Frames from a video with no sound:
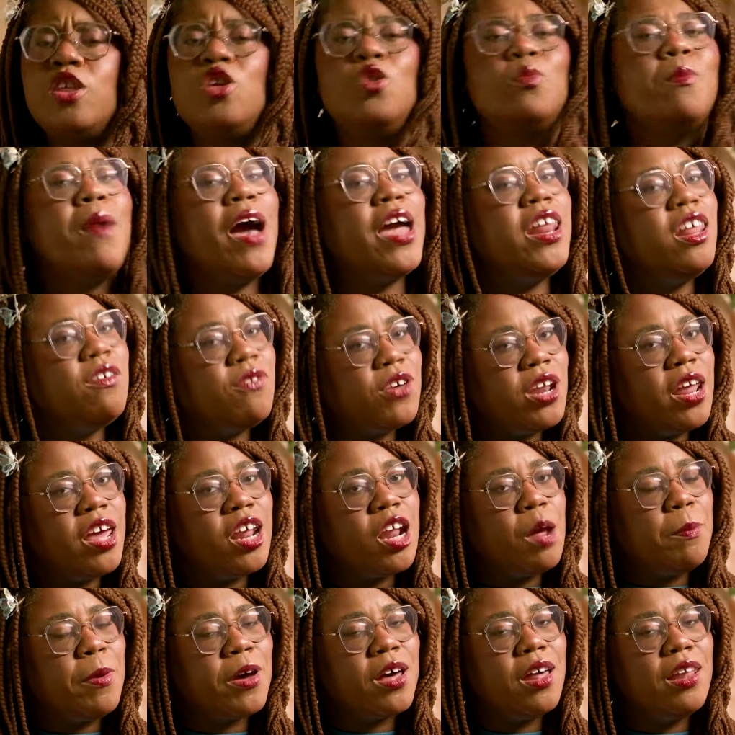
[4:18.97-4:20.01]
You might even hit
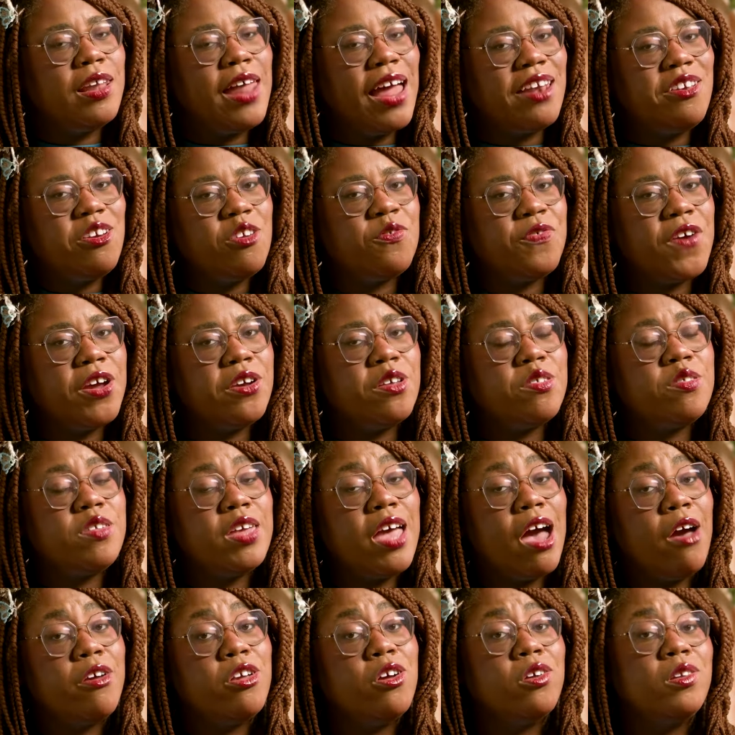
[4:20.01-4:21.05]
up a collector's fair to see
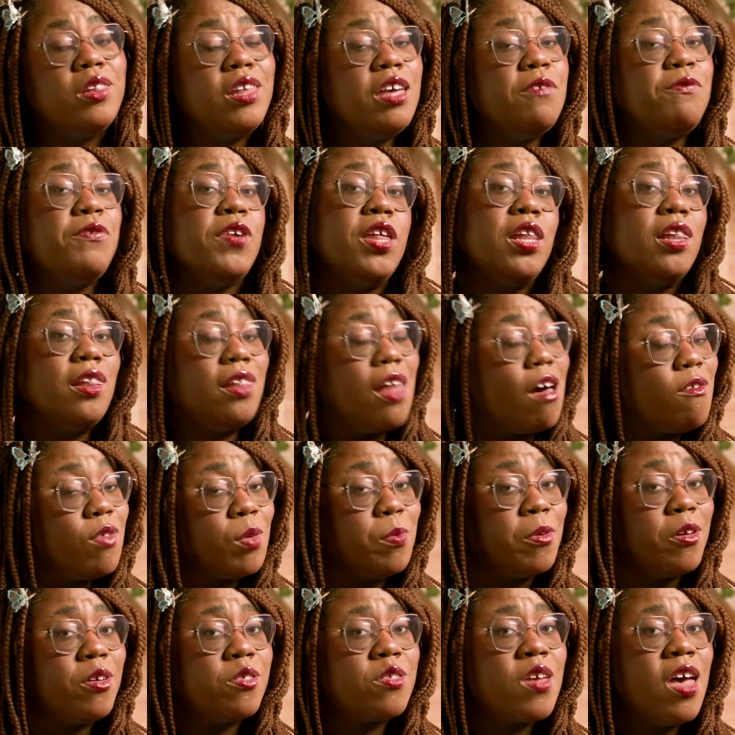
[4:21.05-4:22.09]
how your leafy
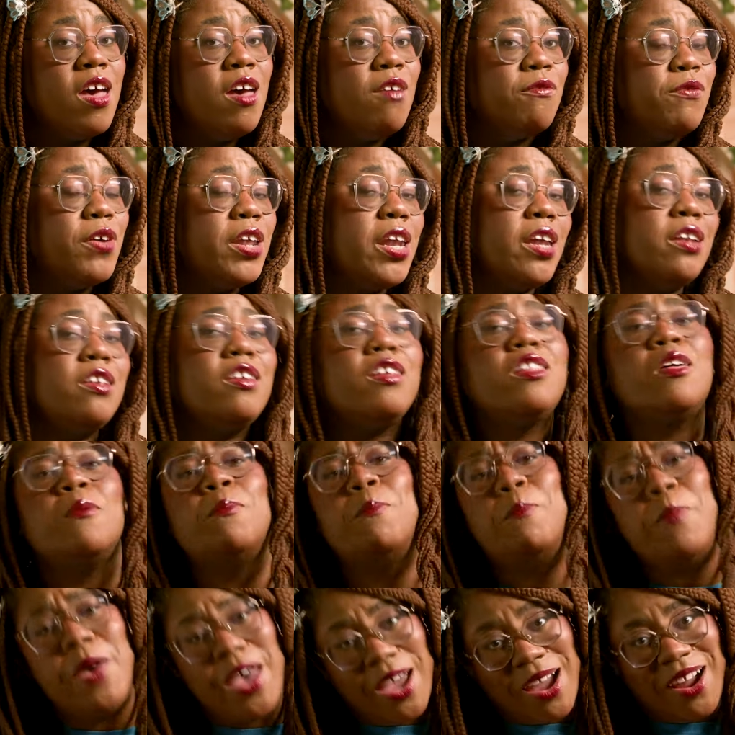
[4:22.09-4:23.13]
lovables fit into the
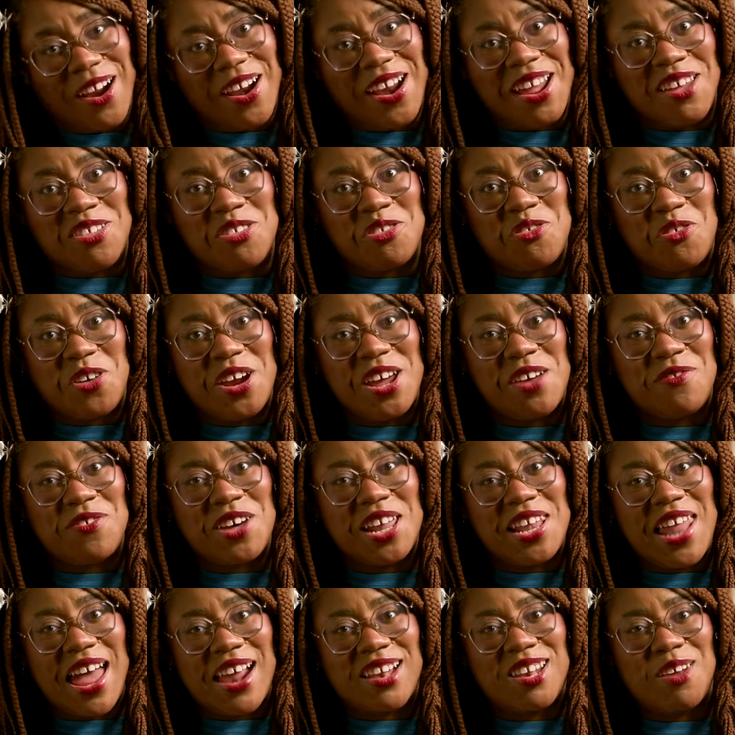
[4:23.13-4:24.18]
bigger history of
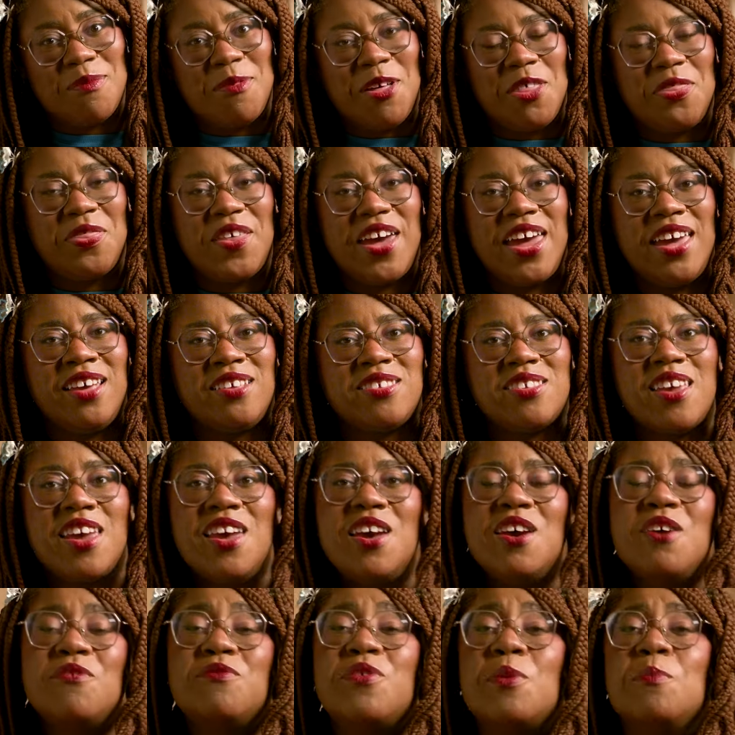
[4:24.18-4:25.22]
collectible things,
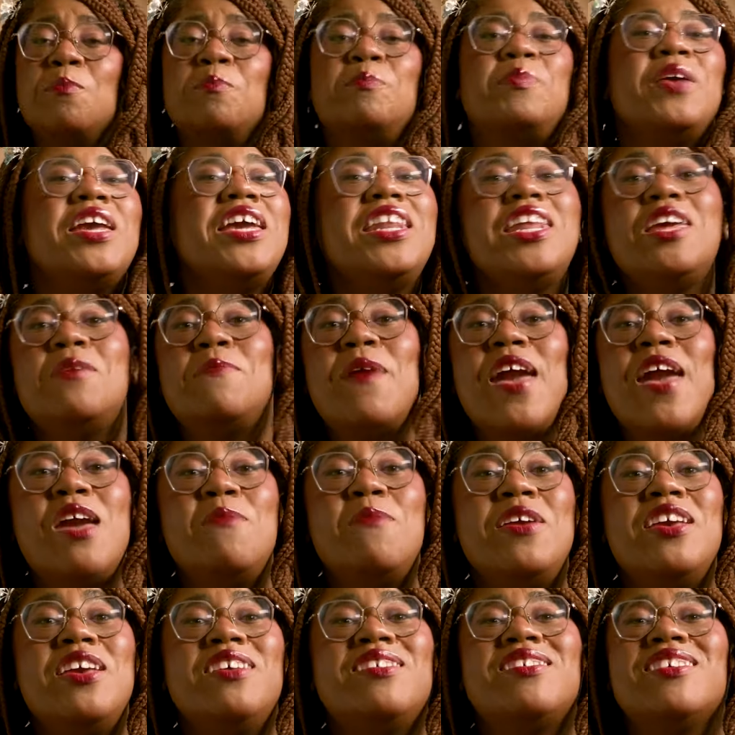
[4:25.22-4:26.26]
from Beanie
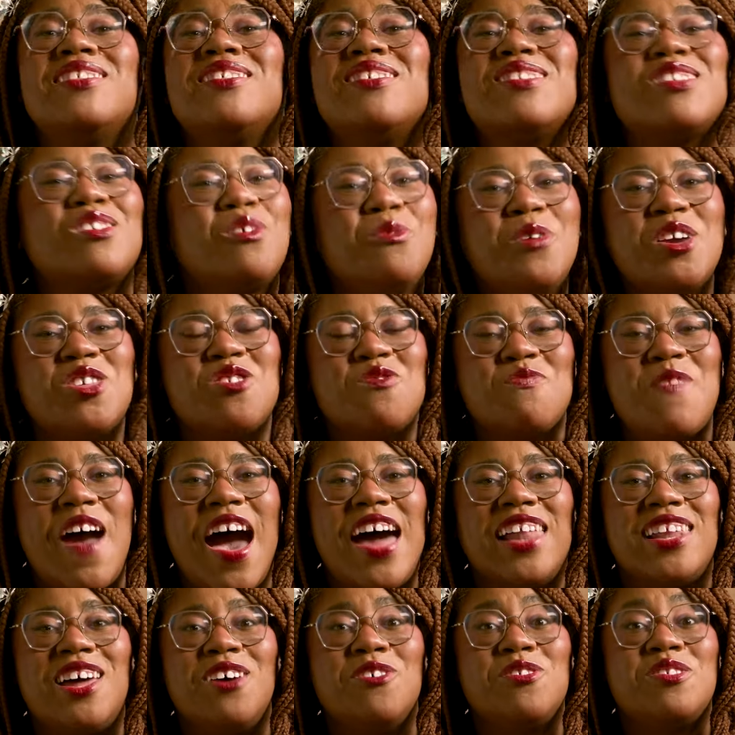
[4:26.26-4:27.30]
Babies and
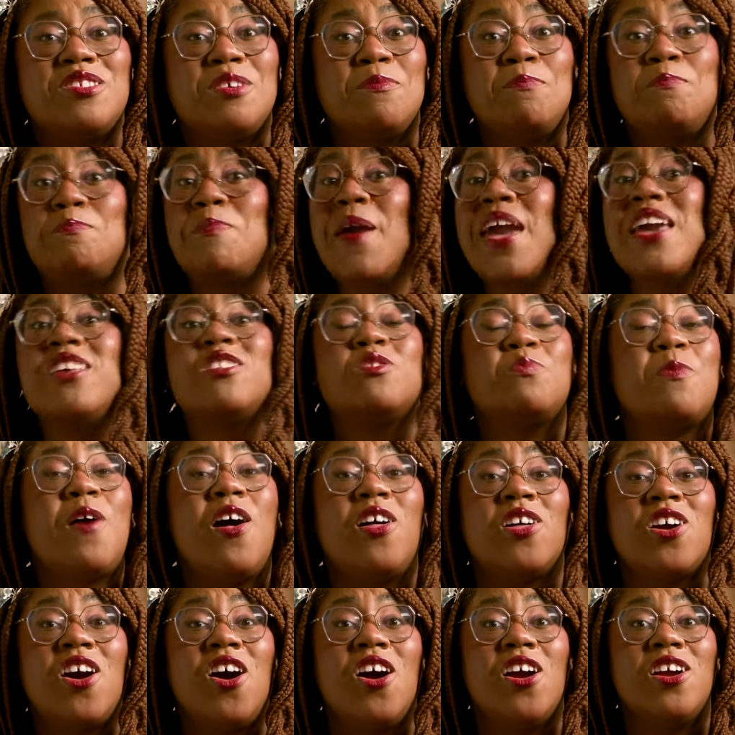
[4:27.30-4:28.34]
Squishmallows to baseball
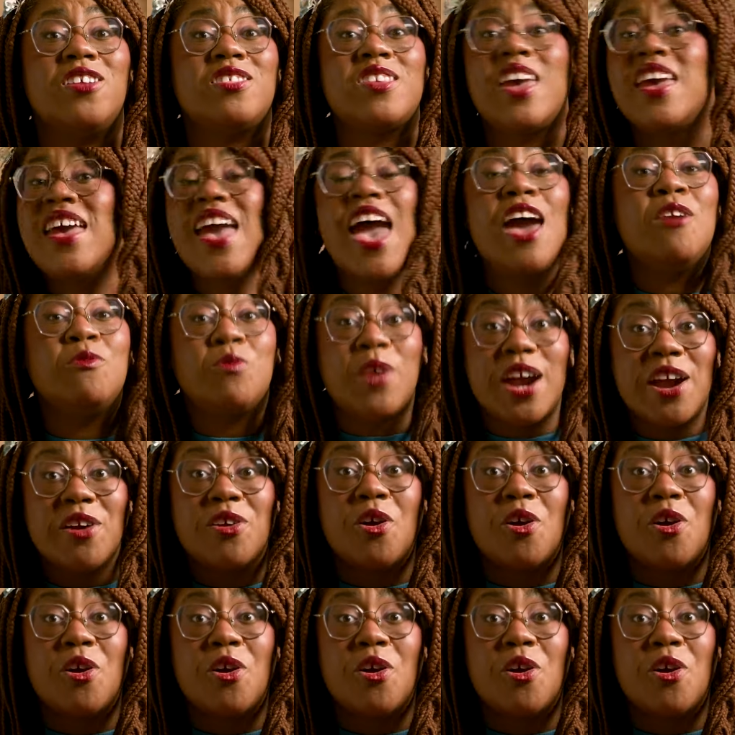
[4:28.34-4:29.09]
cards and rare